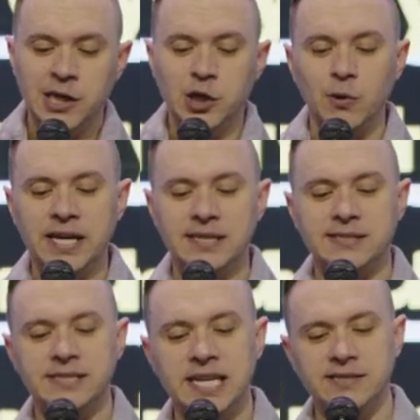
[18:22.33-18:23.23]
you'll hit a
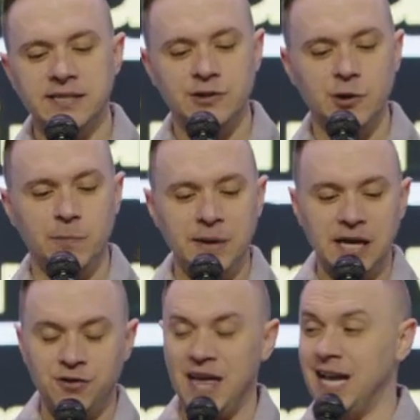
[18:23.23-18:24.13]
season to do
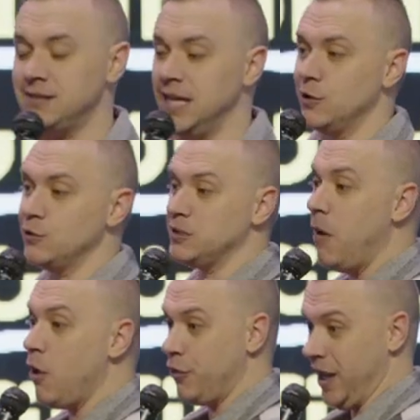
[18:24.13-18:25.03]
big things like they're
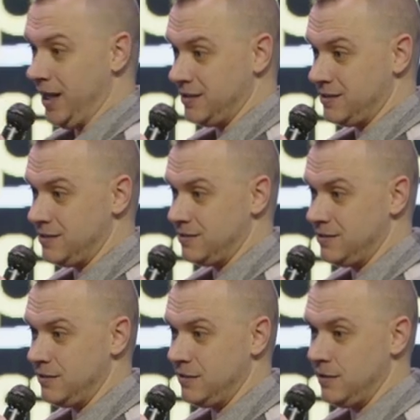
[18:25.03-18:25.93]
small things.